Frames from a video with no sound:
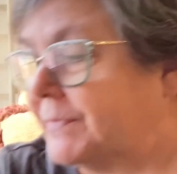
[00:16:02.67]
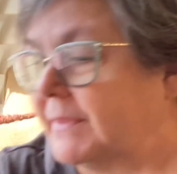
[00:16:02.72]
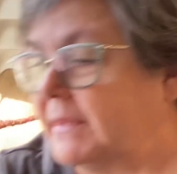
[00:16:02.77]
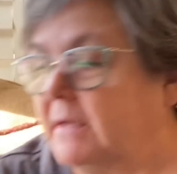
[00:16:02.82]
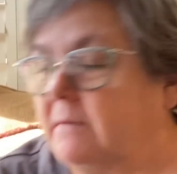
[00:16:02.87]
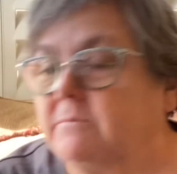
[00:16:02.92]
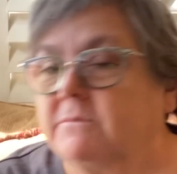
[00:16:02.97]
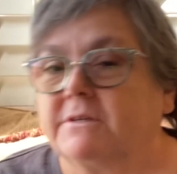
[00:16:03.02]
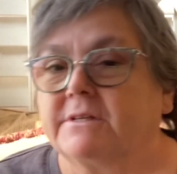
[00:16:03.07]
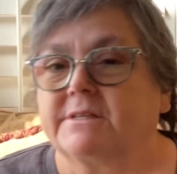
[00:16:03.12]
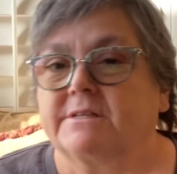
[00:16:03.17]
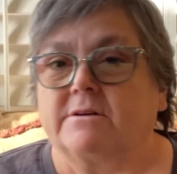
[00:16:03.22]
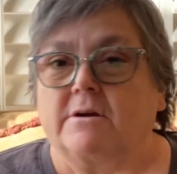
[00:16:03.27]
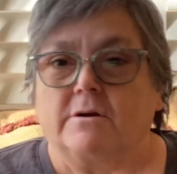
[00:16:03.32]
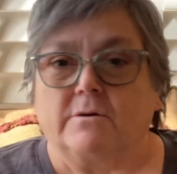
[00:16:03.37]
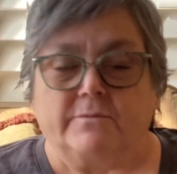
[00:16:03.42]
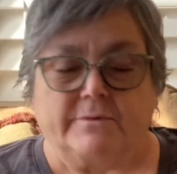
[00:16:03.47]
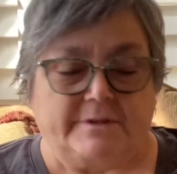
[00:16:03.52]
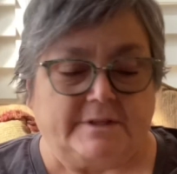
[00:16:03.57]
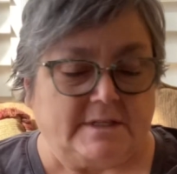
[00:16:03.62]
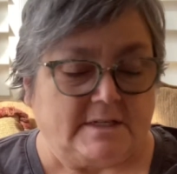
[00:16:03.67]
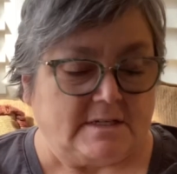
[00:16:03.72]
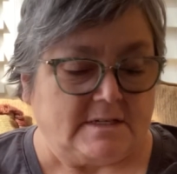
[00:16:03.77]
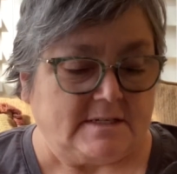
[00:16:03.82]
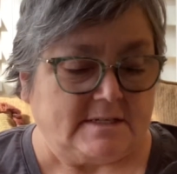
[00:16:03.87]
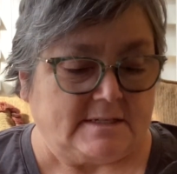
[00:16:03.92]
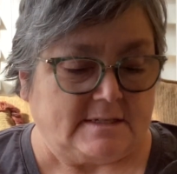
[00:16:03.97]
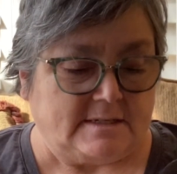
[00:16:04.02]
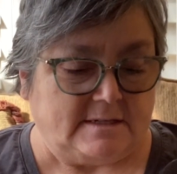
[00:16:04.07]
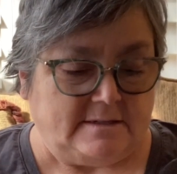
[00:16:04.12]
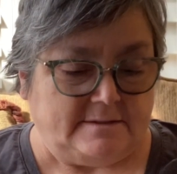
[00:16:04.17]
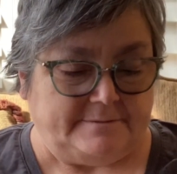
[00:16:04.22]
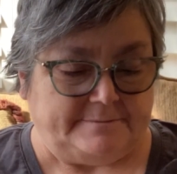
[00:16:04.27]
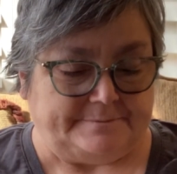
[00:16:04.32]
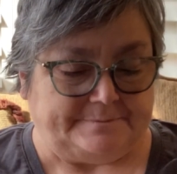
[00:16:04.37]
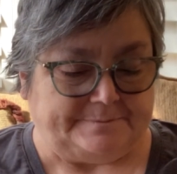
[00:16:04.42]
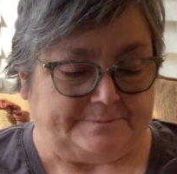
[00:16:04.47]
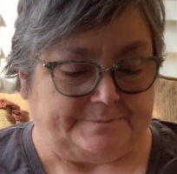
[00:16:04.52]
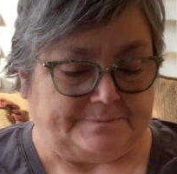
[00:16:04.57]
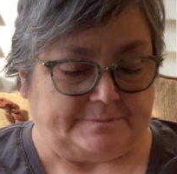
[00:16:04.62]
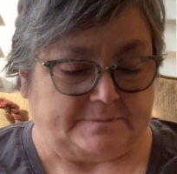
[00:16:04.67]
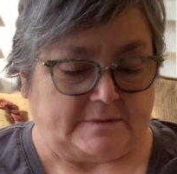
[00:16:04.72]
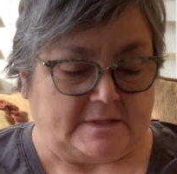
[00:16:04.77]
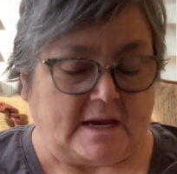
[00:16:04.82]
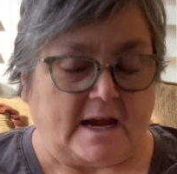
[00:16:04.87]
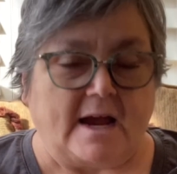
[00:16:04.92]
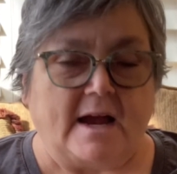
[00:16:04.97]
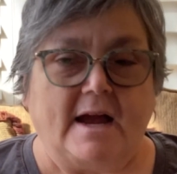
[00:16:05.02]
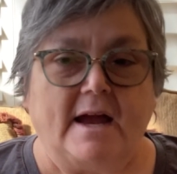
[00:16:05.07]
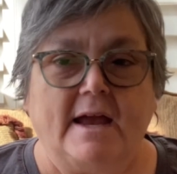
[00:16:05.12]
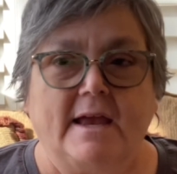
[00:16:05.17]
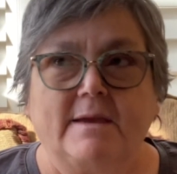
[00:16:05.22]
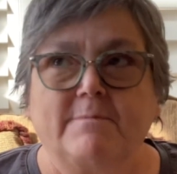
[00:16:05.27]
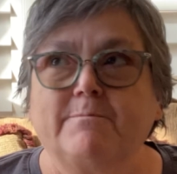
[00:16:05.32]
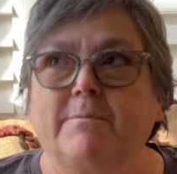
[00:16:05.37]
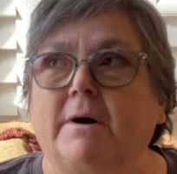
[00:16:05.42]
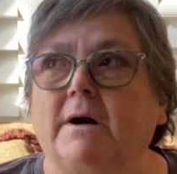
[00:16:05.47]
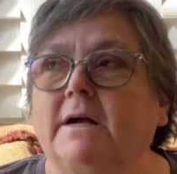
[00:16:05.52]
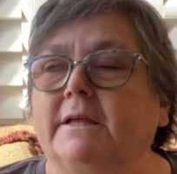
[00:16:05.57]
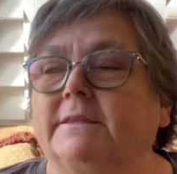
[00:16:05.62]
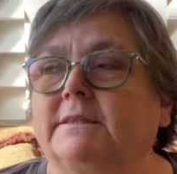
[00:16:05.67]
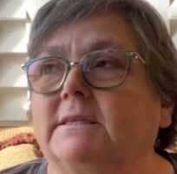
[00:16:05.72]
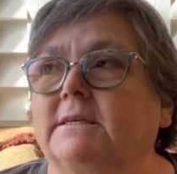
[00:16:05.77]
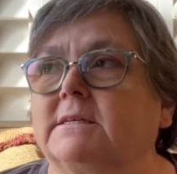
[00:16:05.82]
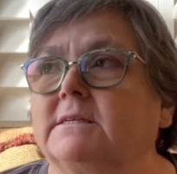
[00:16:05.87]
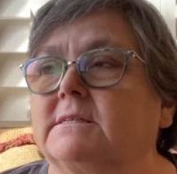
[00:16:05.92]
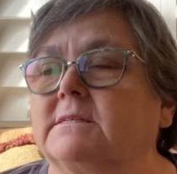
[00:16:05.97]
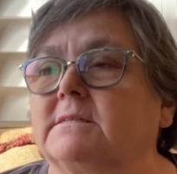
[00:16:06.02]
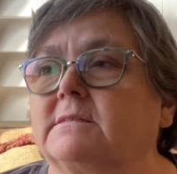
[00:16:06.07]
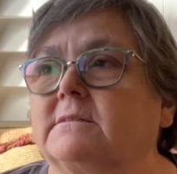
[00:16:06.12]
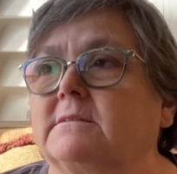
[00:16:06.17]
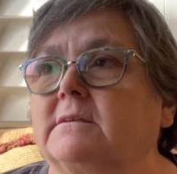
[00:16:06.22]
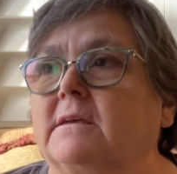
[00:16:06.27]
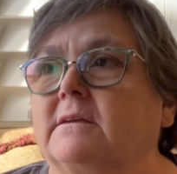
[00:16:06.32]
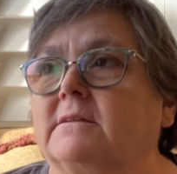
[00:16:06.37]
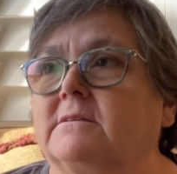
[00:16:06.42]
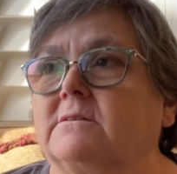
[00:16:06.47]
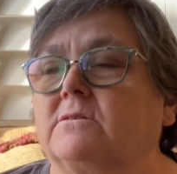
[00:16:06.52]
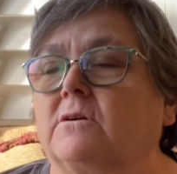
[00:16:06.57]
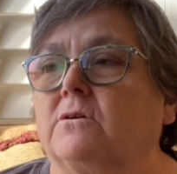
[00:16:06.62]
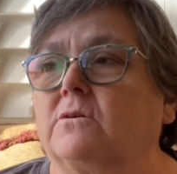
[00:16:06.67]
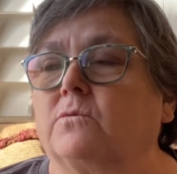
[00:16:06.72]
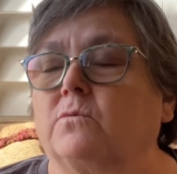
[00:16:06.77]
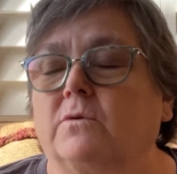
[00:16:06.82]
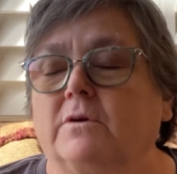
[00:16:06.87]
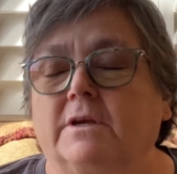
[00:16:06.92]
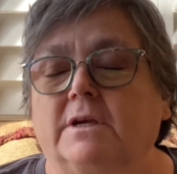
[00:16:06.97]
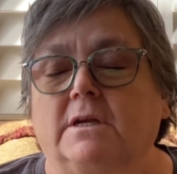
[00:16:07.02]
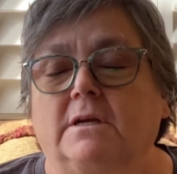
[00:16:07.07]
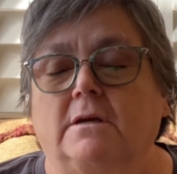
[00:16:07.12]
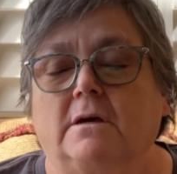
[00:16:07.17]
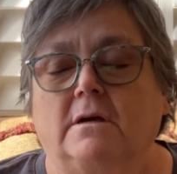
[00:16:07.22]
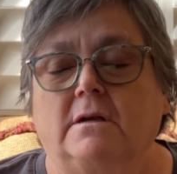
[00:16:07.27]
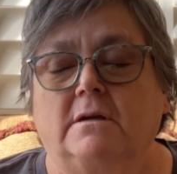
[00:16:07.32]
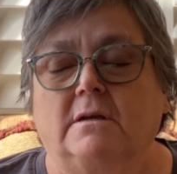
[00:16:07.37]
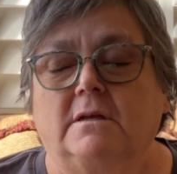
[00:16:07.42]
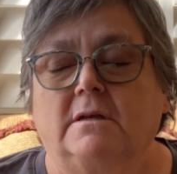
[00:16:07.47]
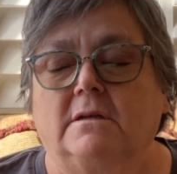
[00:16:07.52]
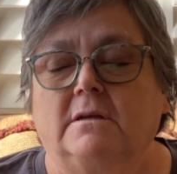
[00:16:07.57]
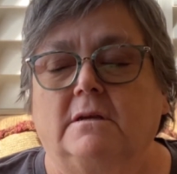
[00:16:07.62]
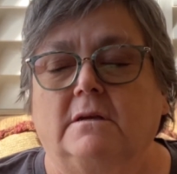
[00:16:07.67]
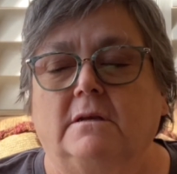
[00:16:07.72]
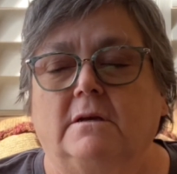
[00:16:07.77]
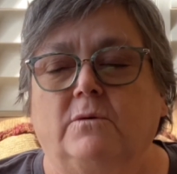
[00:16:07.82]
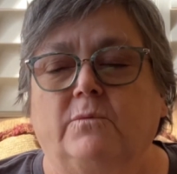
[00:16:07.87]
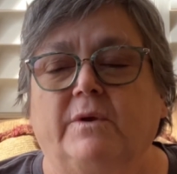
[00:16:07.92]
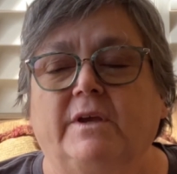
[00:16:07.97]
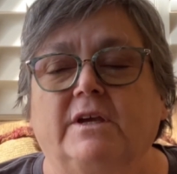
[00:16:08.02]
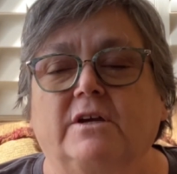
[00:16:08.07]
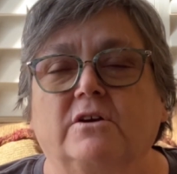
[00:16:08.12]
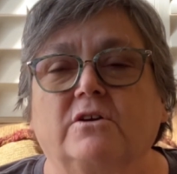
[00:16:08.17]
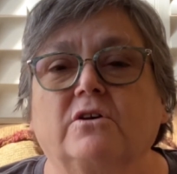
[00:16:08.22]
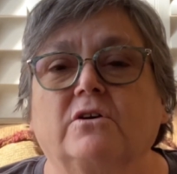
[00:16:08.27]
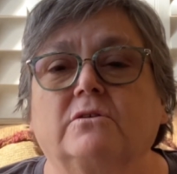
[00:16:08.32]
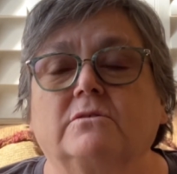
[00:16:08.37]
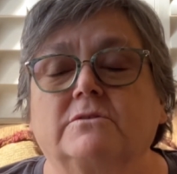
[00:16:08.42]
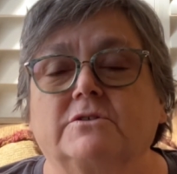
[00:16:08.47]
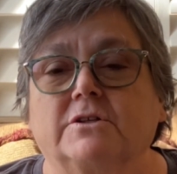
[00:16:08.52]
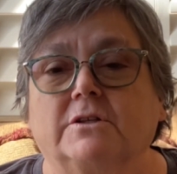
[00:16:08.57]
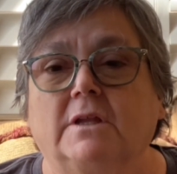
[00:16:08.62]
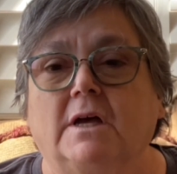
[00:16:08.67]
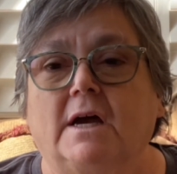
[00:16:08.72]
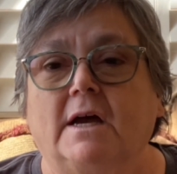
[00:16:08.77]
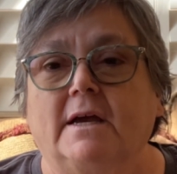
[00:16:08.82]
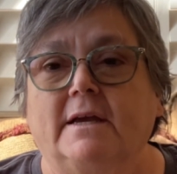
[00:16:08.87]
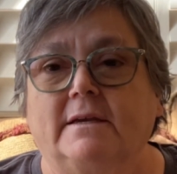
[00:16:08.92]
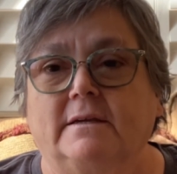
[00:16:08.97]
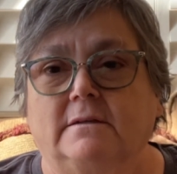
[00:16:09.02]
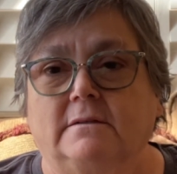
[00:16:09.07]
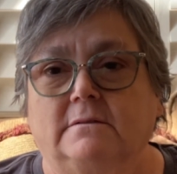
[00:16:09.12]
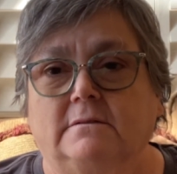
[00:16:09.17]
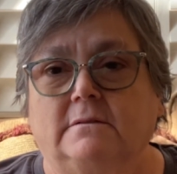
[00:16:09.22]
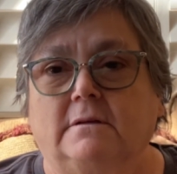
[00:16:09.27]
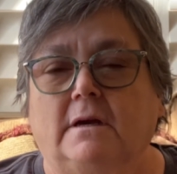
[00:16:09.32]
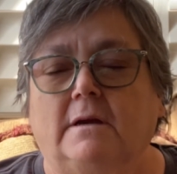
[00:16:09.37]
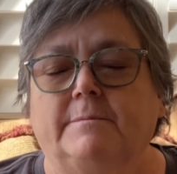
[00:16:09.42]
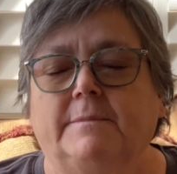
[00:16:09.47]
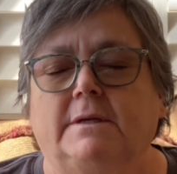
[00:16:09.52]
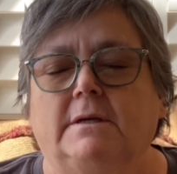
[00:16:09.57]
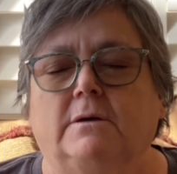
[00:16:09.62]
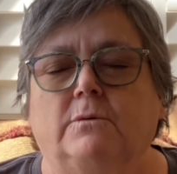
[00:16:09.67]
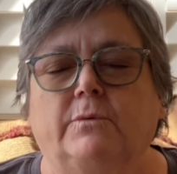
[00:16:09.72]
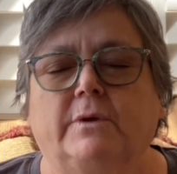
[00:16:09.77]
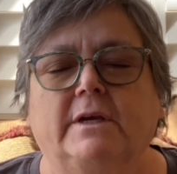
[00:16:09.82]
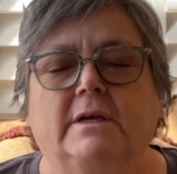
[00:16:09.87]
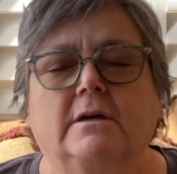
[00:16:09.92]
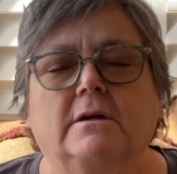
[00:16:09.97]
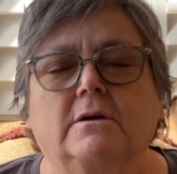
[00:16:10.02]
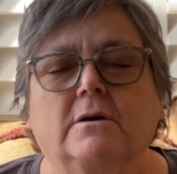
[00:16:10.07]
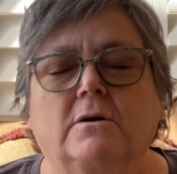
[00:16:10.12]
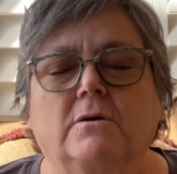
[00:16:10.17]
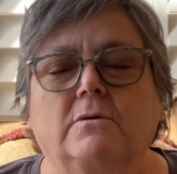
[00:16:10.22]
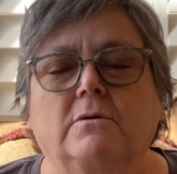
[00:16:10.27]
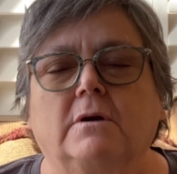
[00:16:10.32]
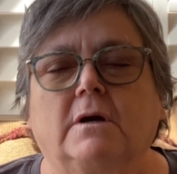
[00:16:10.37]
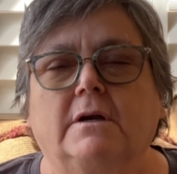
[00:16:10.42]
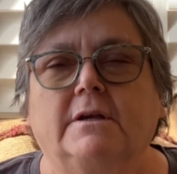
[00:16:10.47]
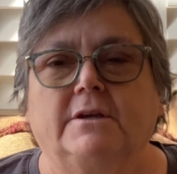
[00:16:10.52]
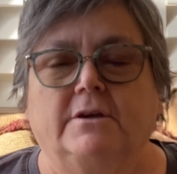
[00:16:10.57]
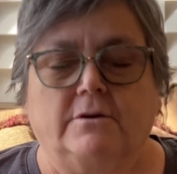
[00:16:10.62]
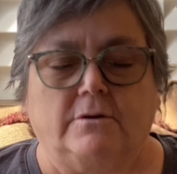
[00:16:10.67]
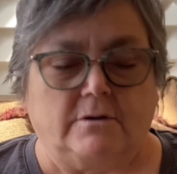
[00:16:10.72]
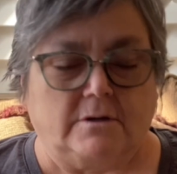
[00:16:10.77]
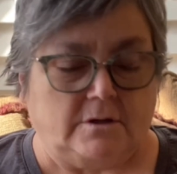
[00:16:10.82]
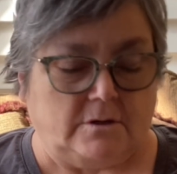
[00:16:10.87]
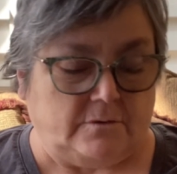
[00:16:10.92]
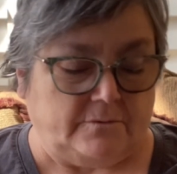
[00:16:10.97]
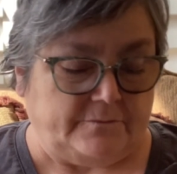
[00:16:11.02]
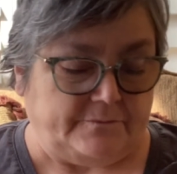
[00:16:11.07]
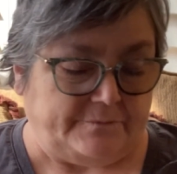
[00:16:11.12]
I'm going to start with this. I bought this and started working on it a week ago July. I mean a week ago, a year ago.